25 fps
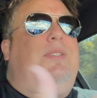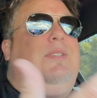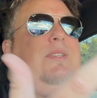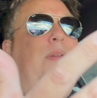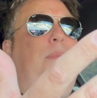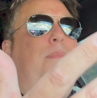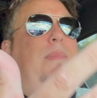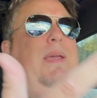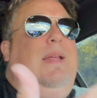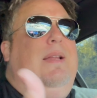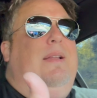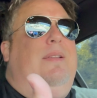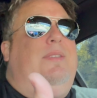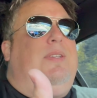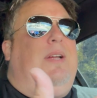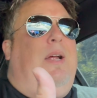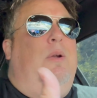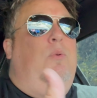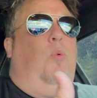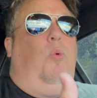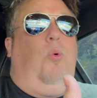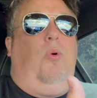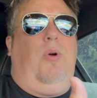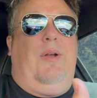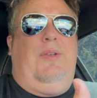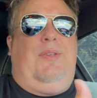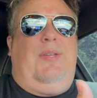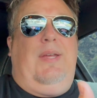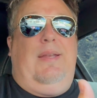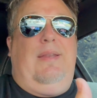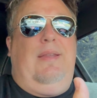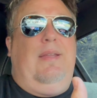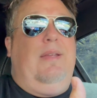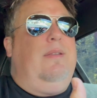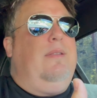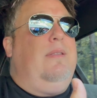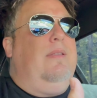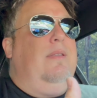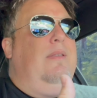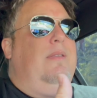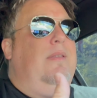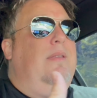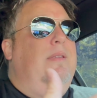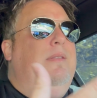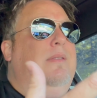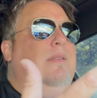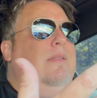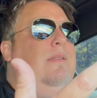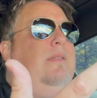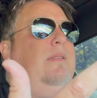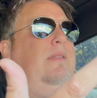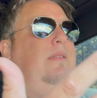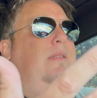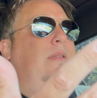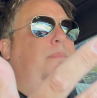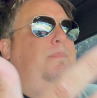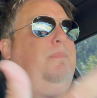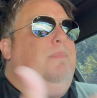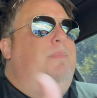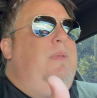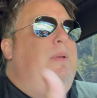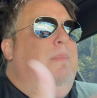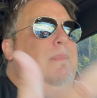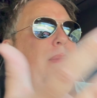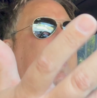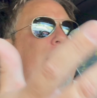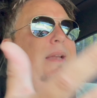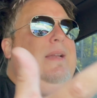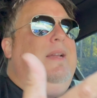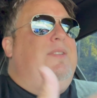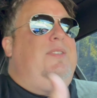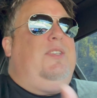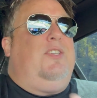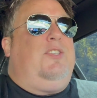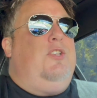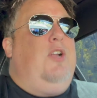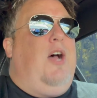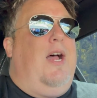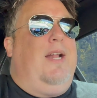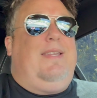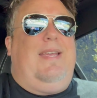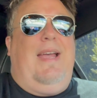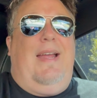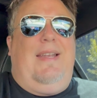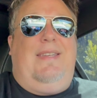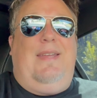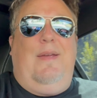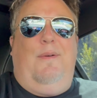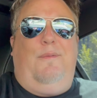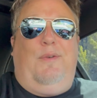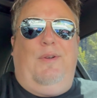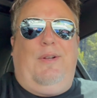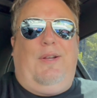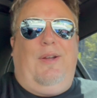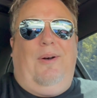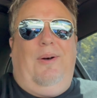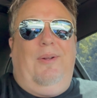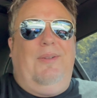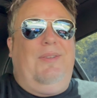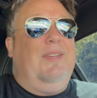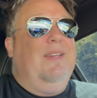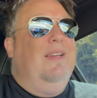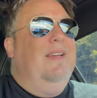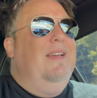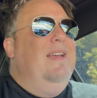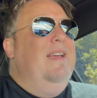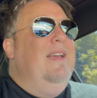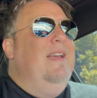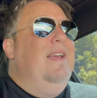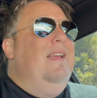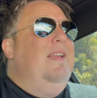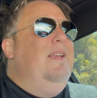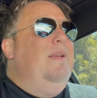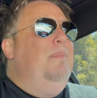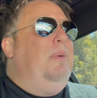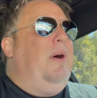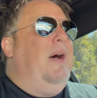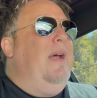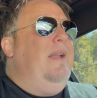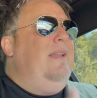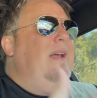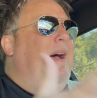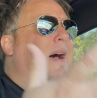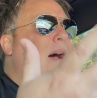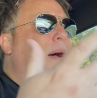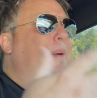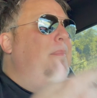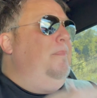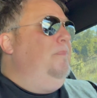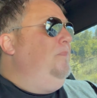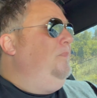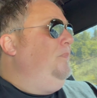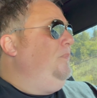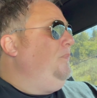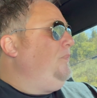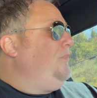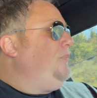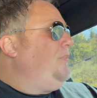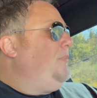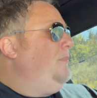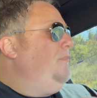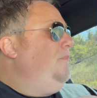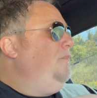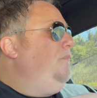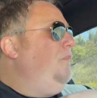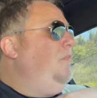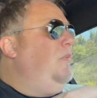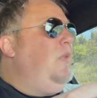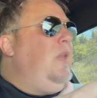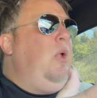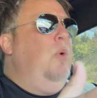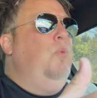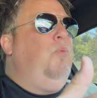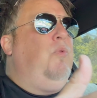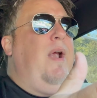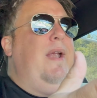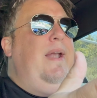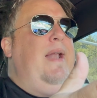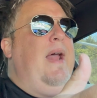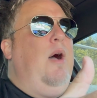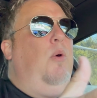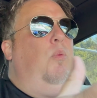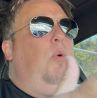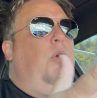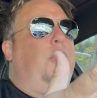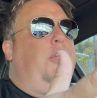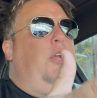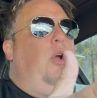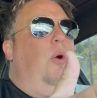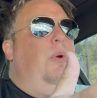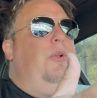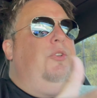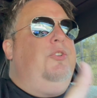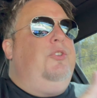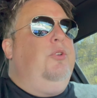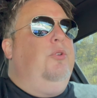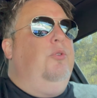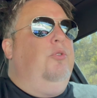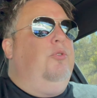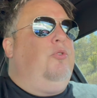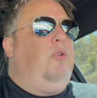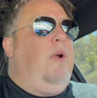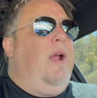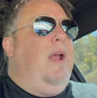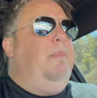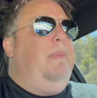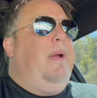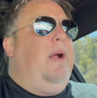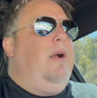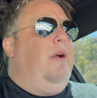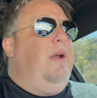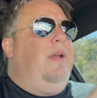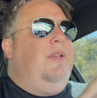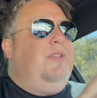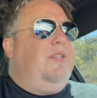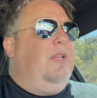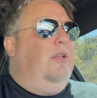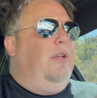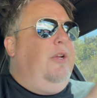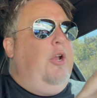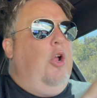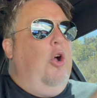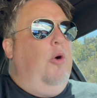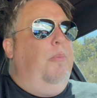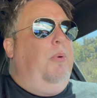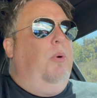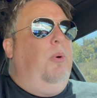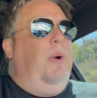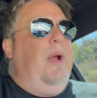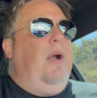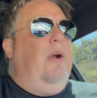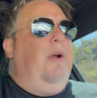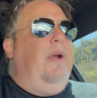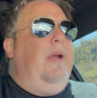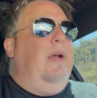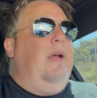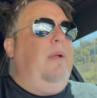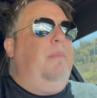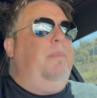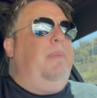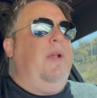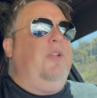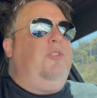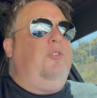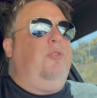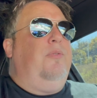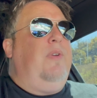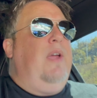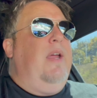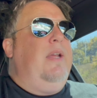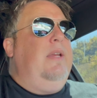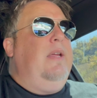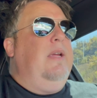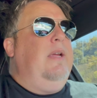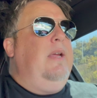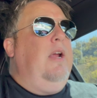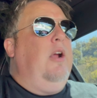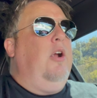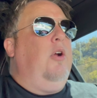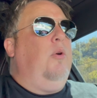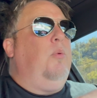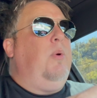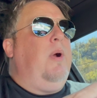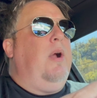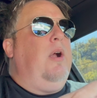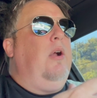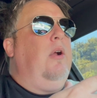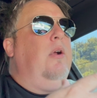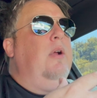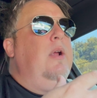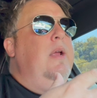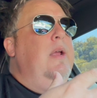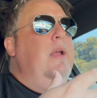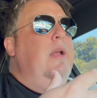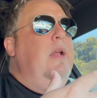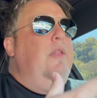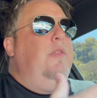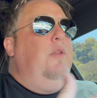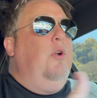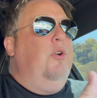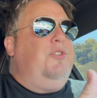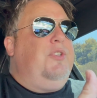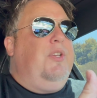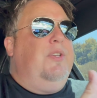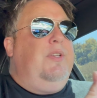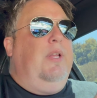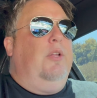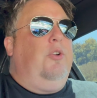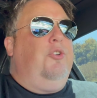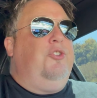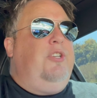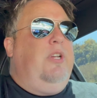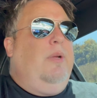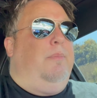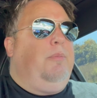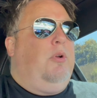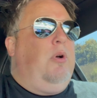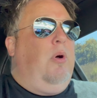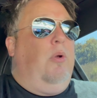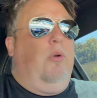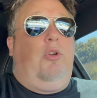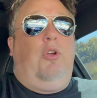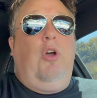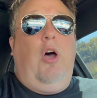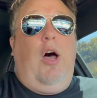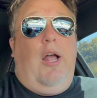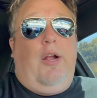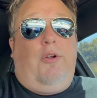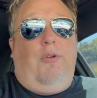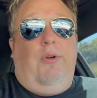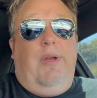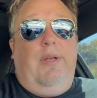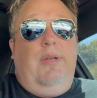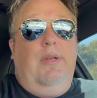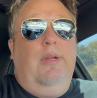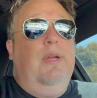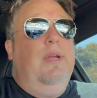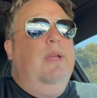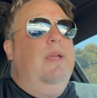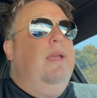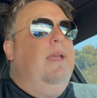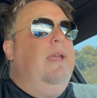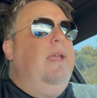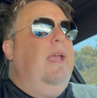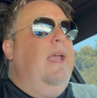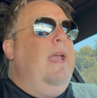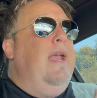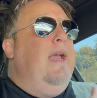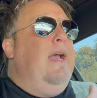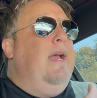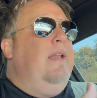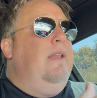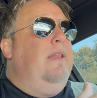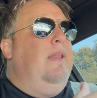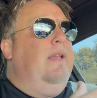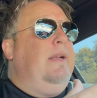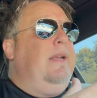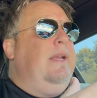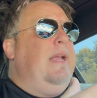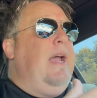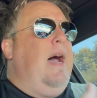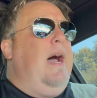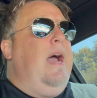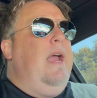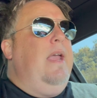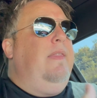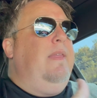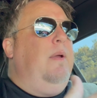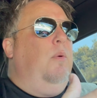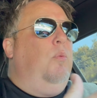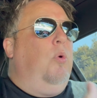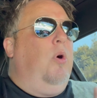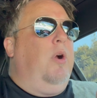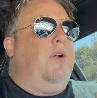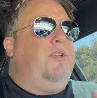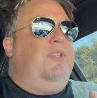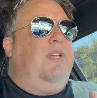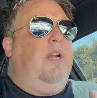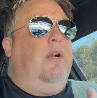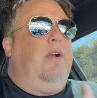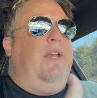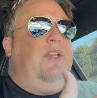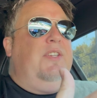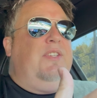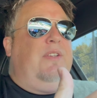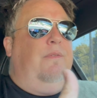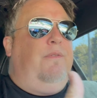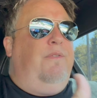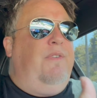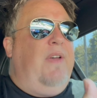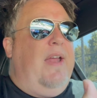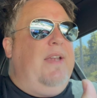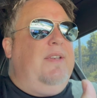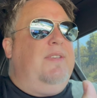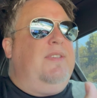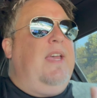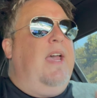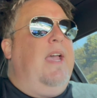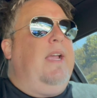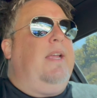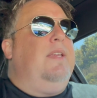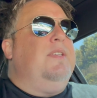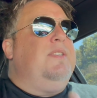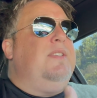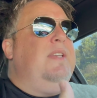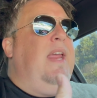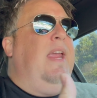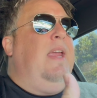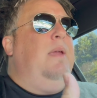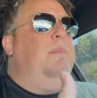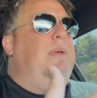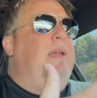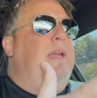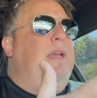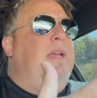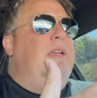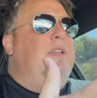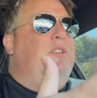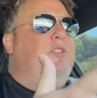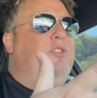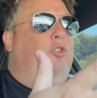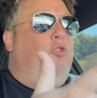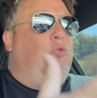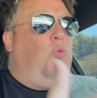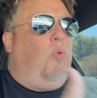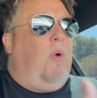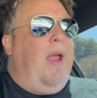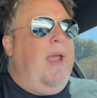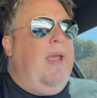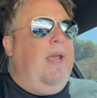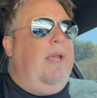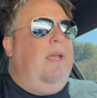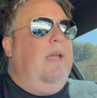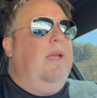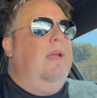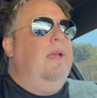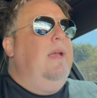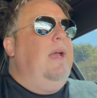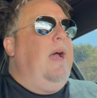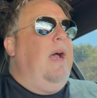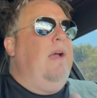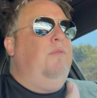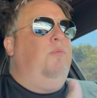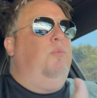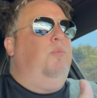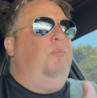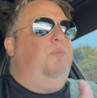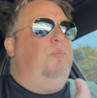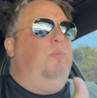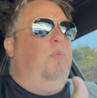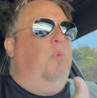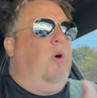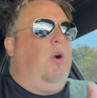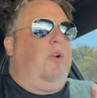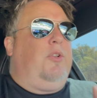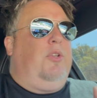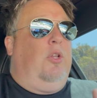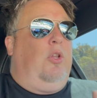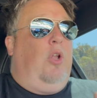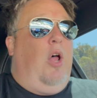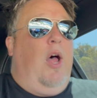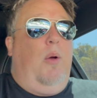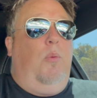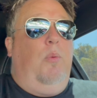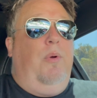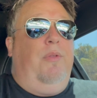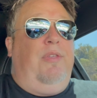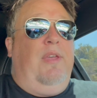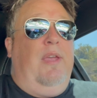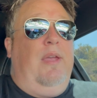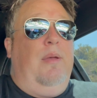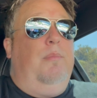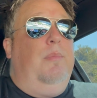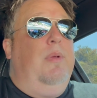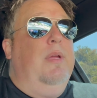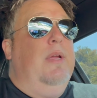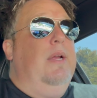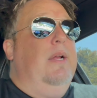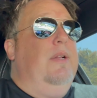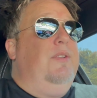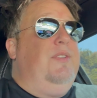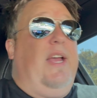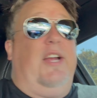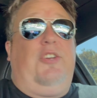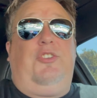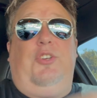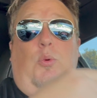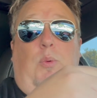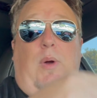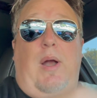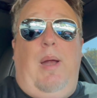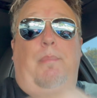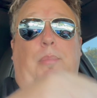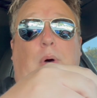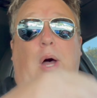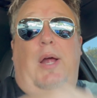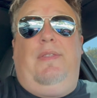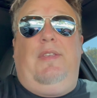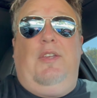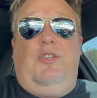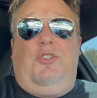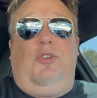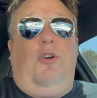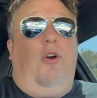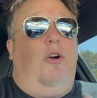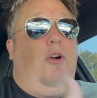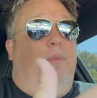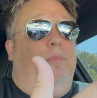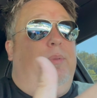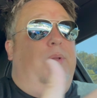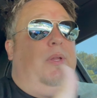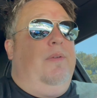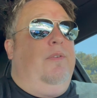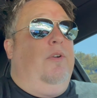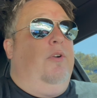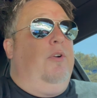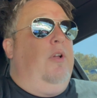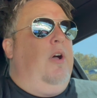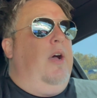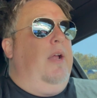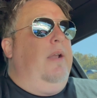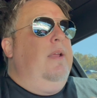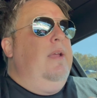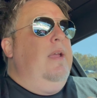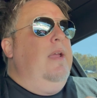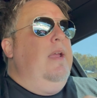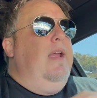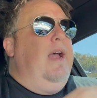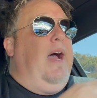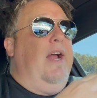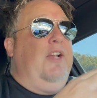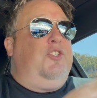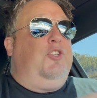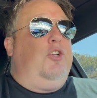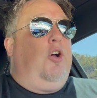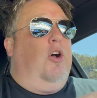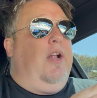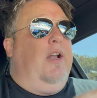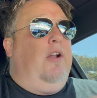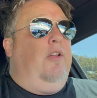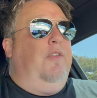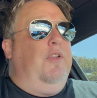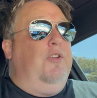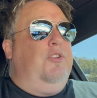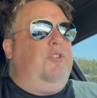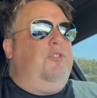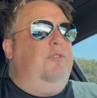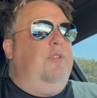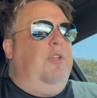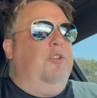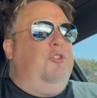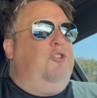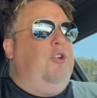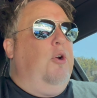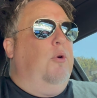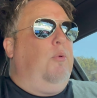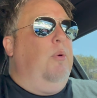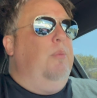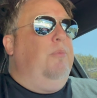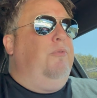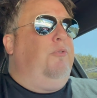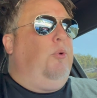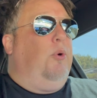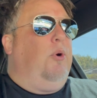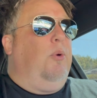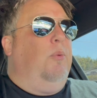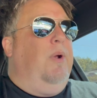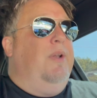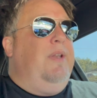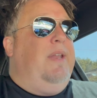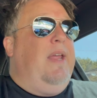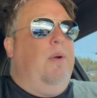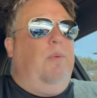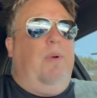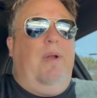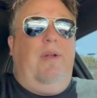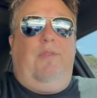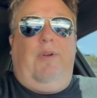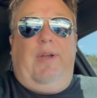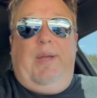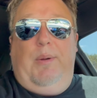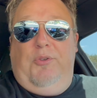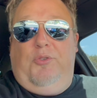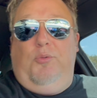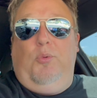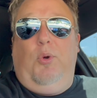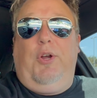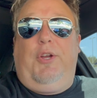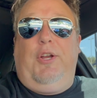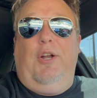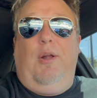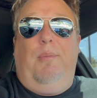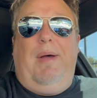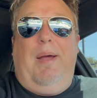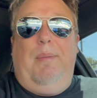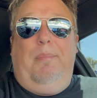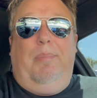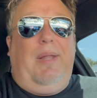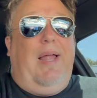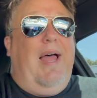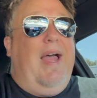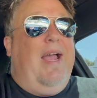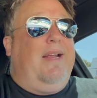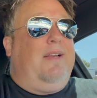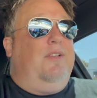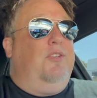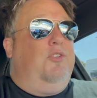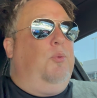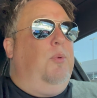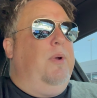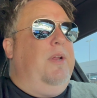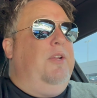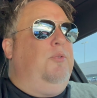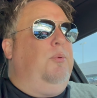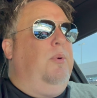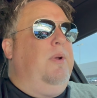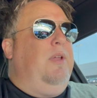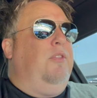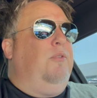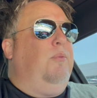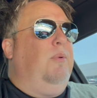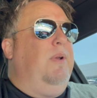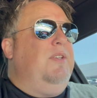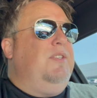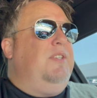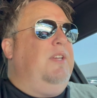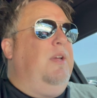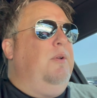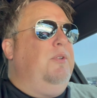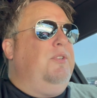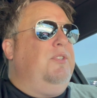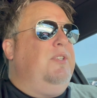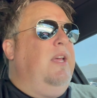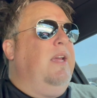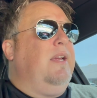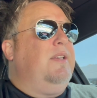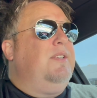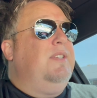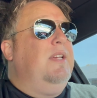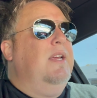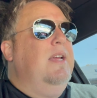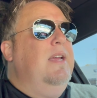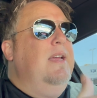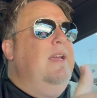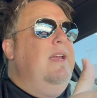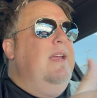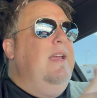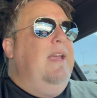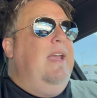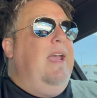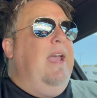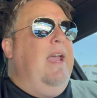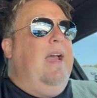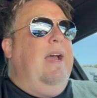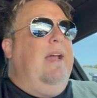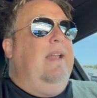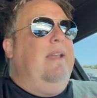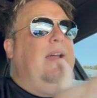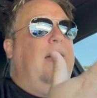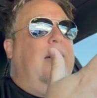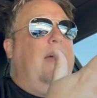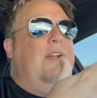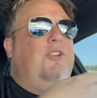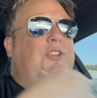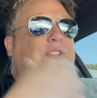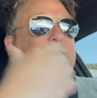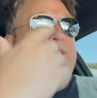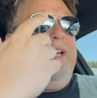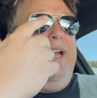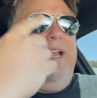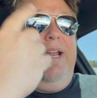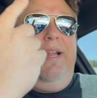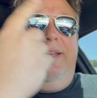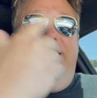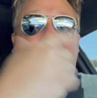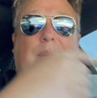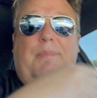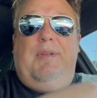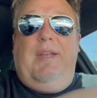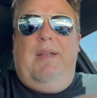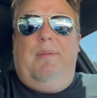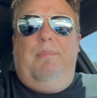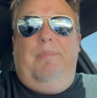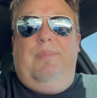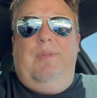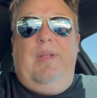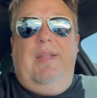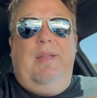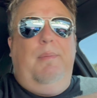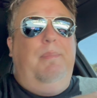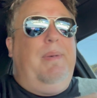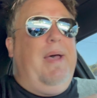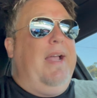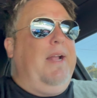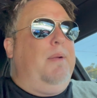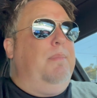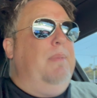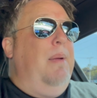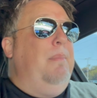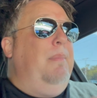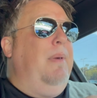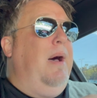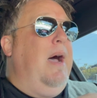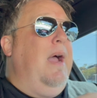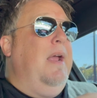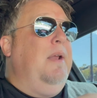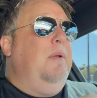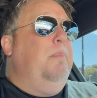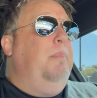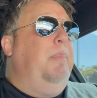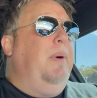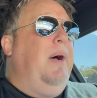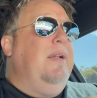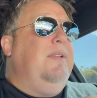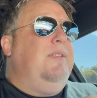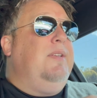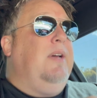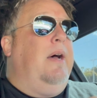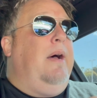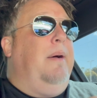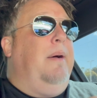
to me it's unwarranted. The maintenance is not that difficult. But right now we're going to Cranberry, Zillionople area in Pennsylvania here, where there's a dealership called Cochran, and the guy that works there, he's a vet tech. His name is Greg. I've worked a lot with him. It's actually where I bought this car, believe it or not. I saw it on the showroom floor one day whenever he was working on my black 2023 Z06, and just kind of kept it in the back of my mind. But